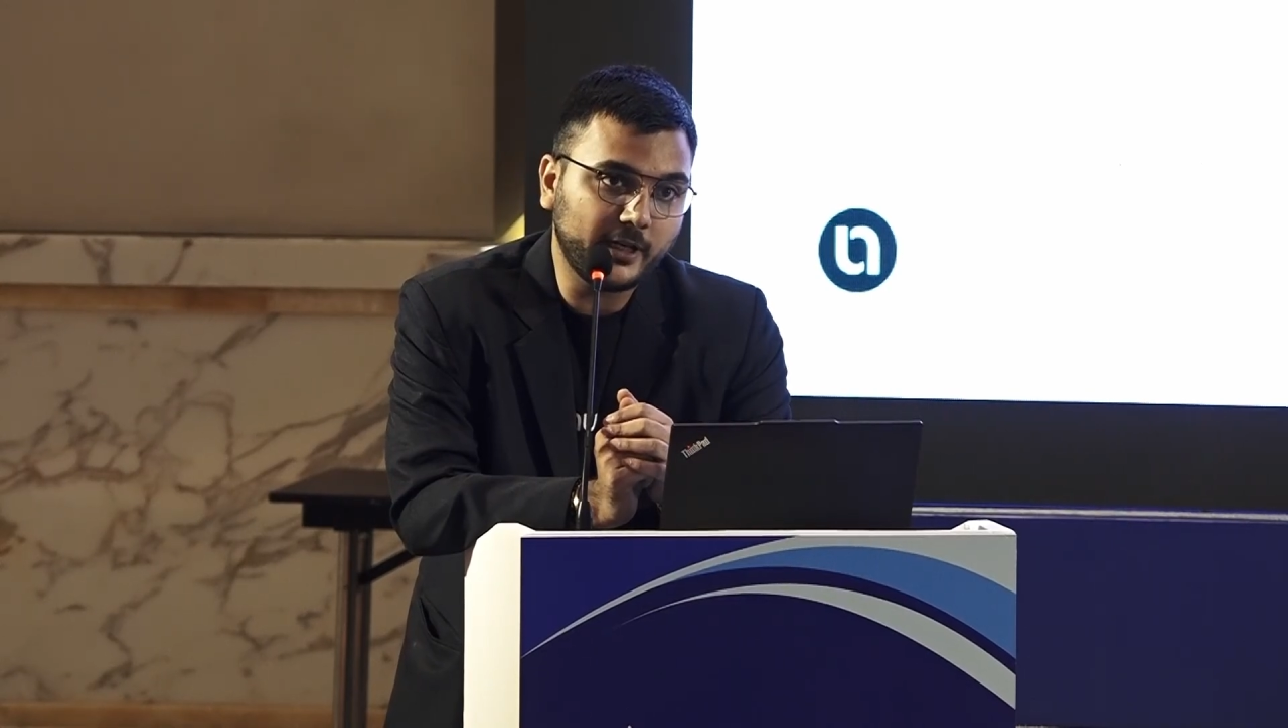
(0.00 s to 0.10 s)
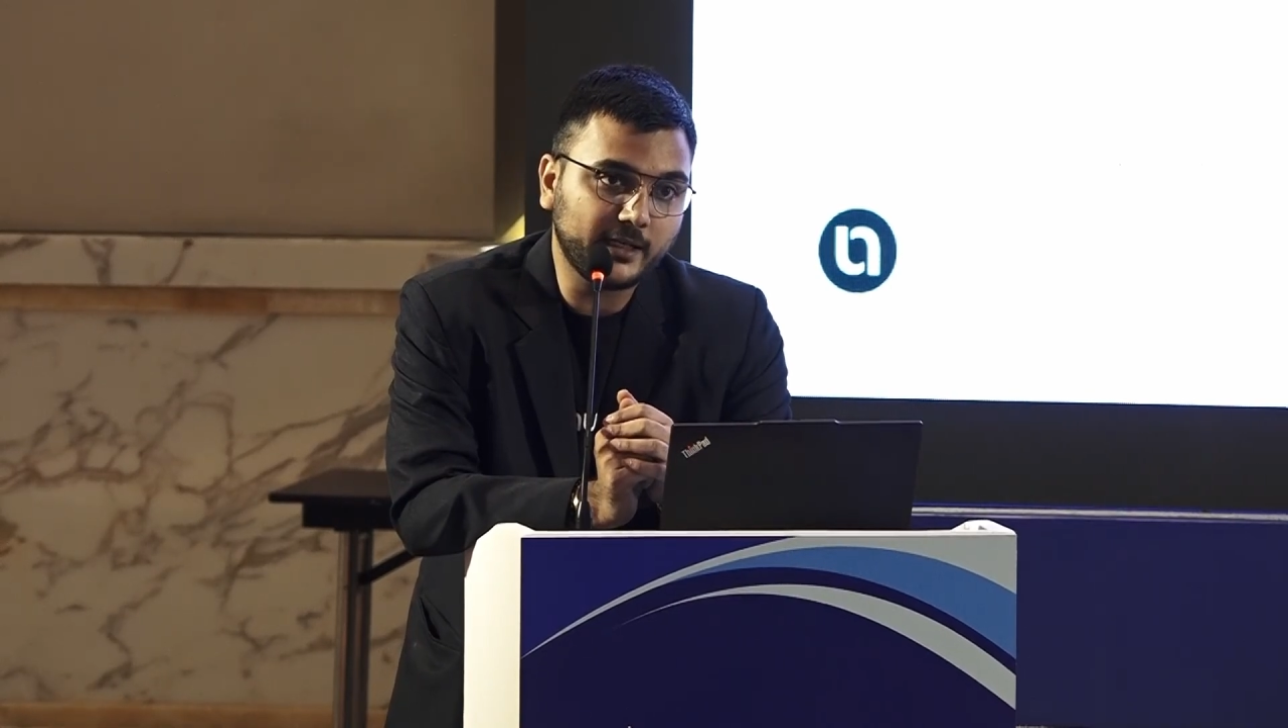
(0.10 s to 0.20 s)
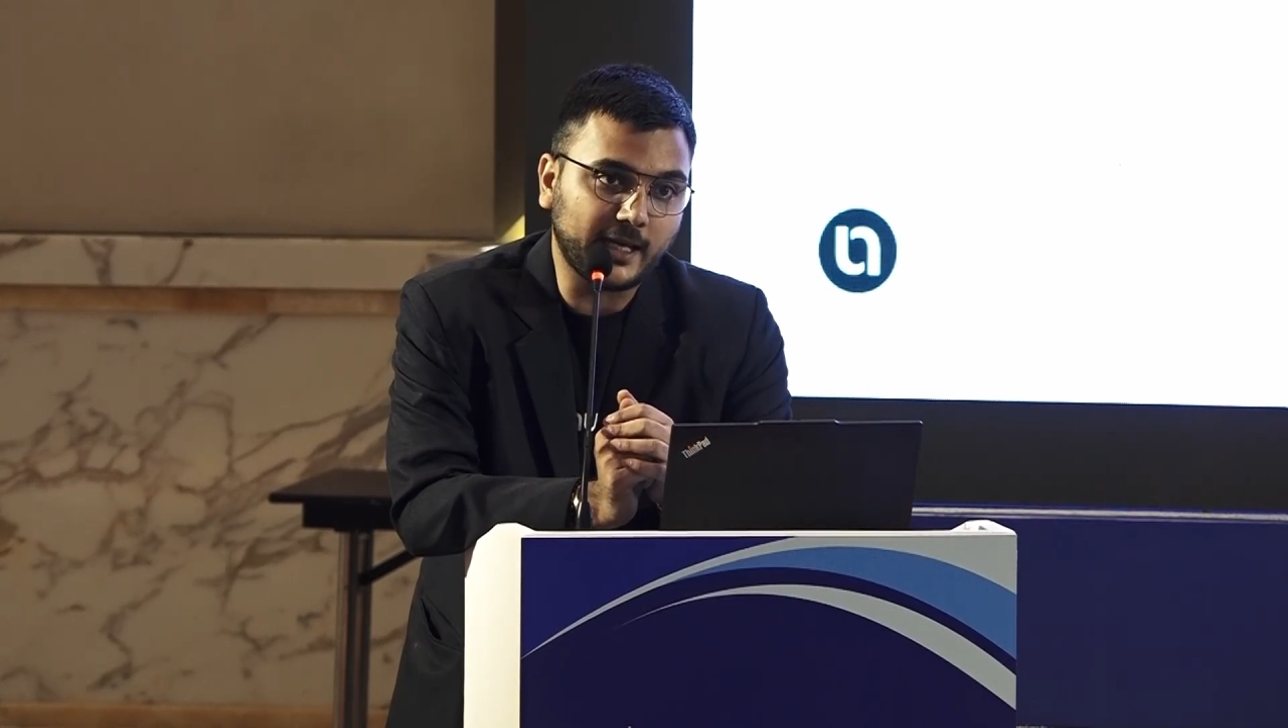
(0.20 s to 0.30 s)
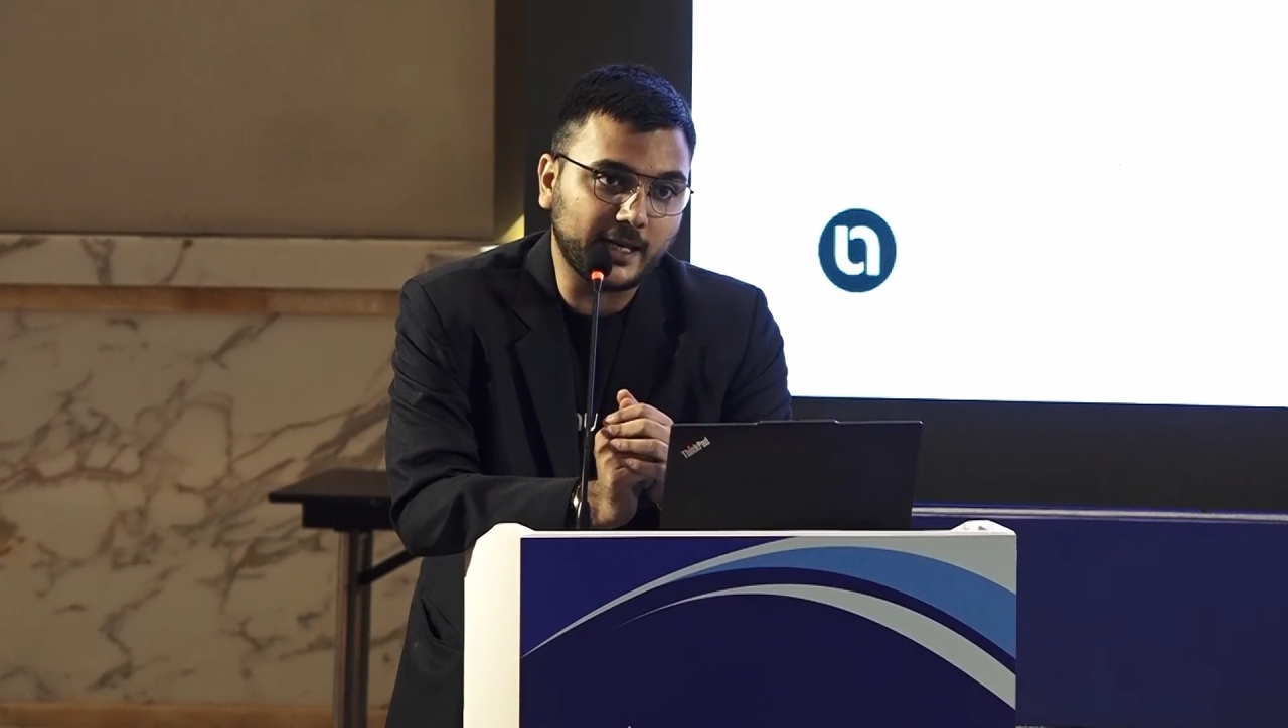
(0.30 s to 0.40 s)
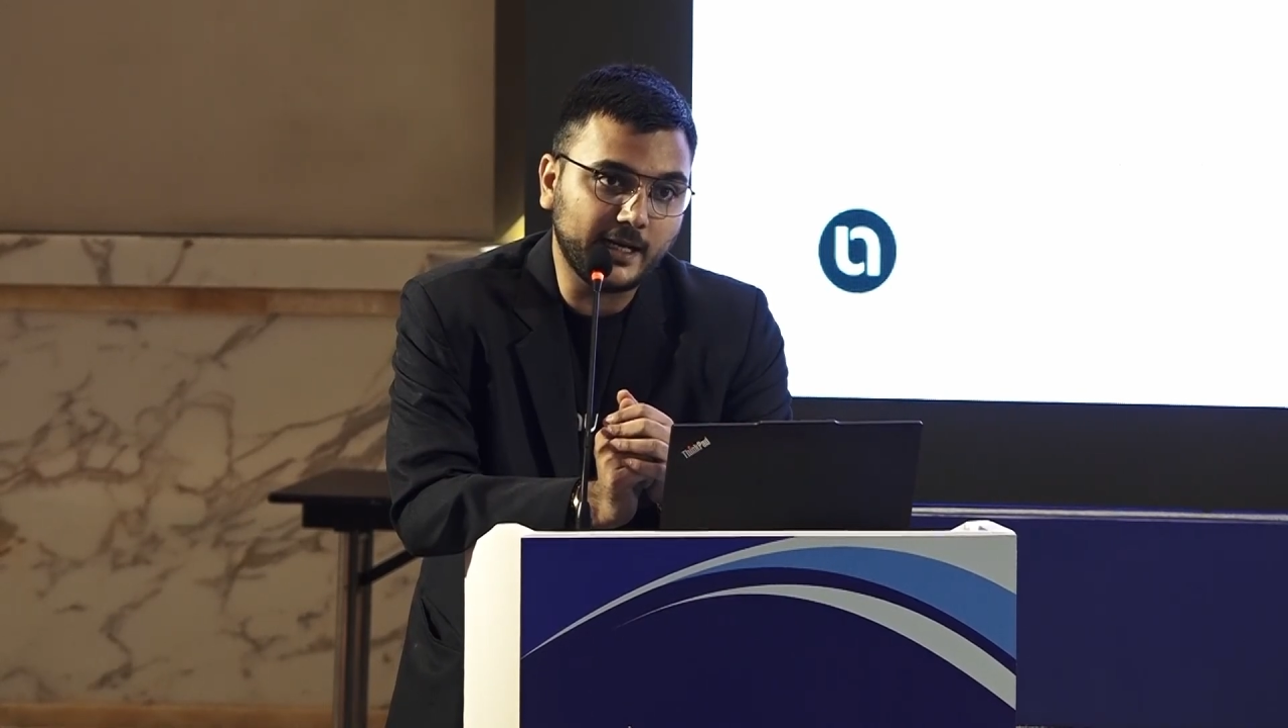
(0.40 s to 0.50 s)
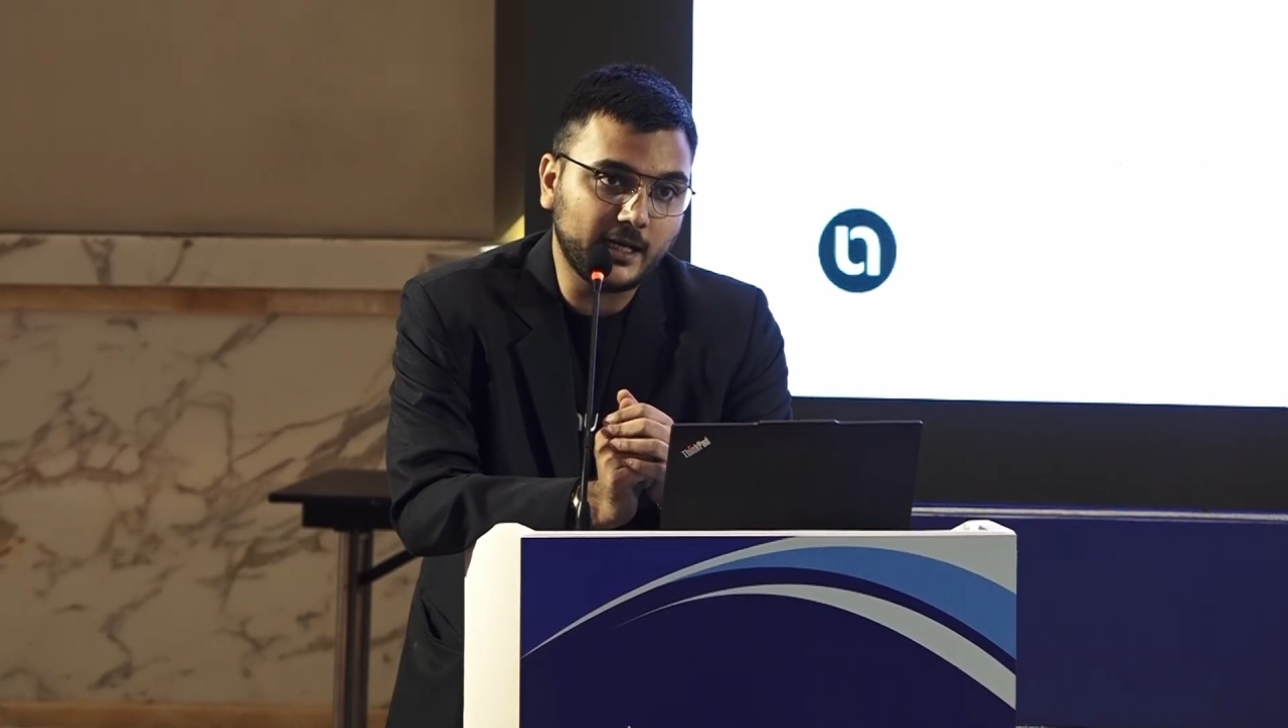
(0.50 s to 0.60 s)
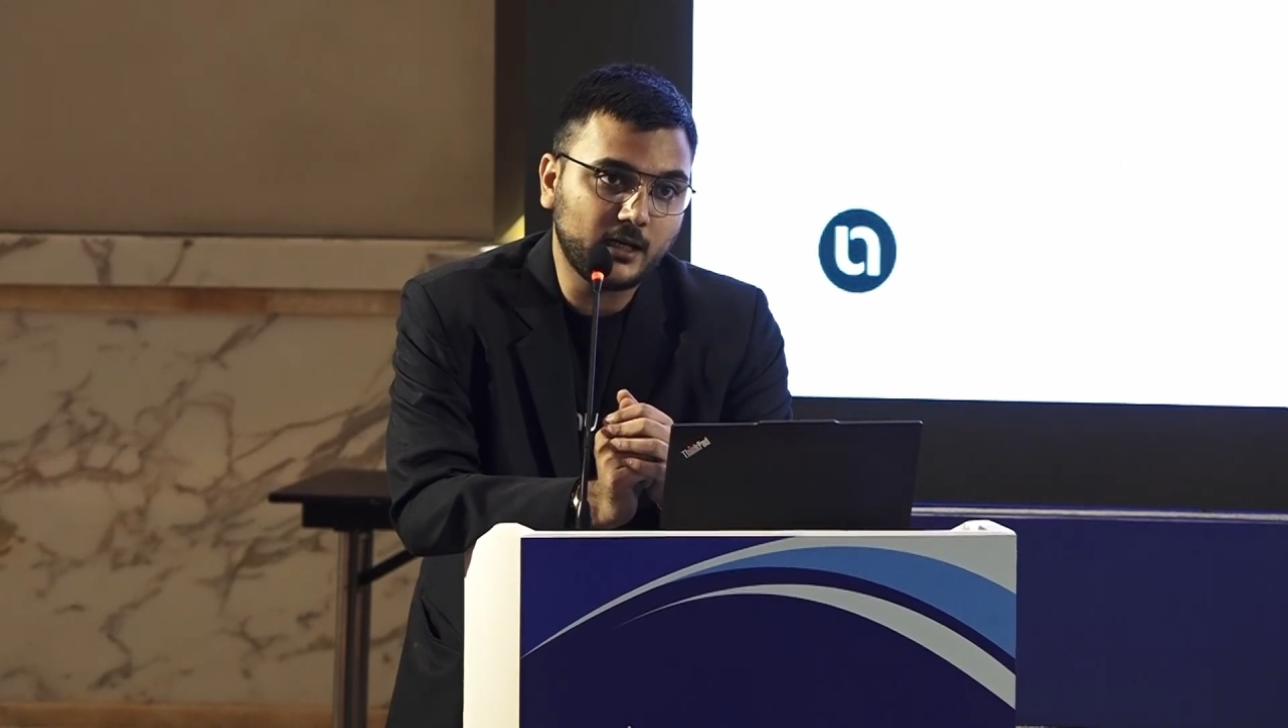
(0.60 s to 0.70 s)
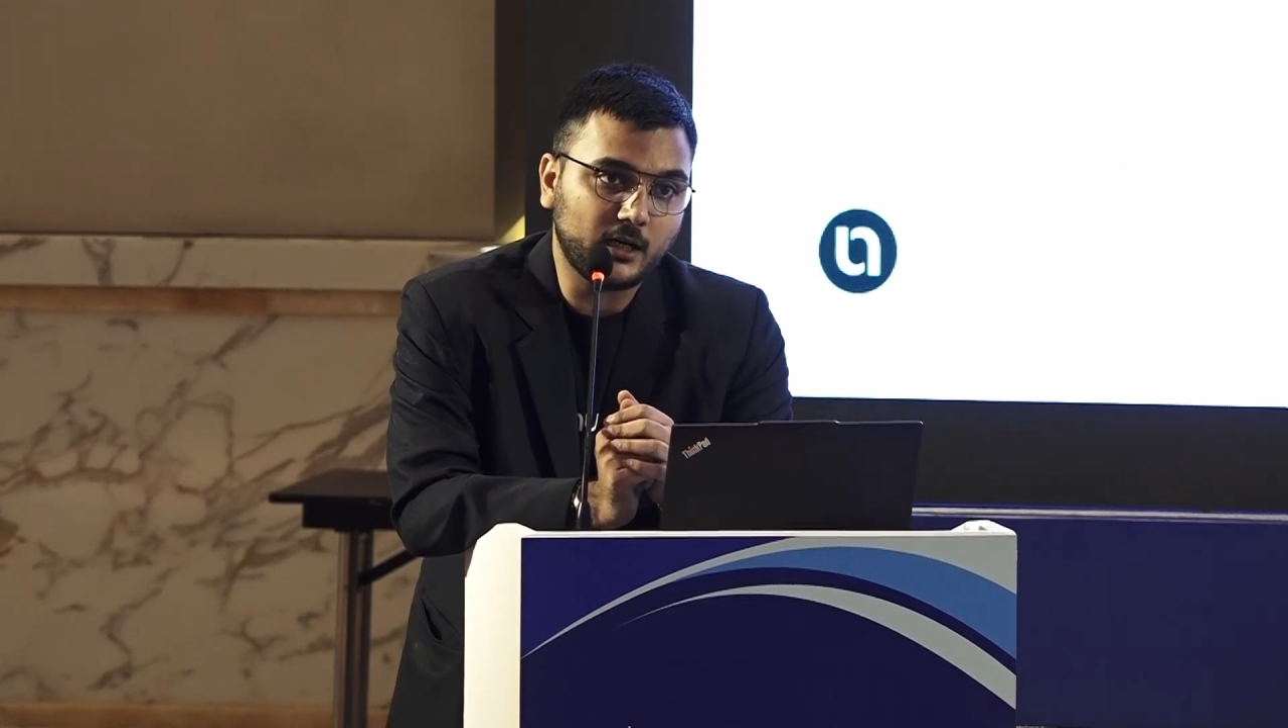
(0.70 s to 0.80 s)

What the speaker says: in Canada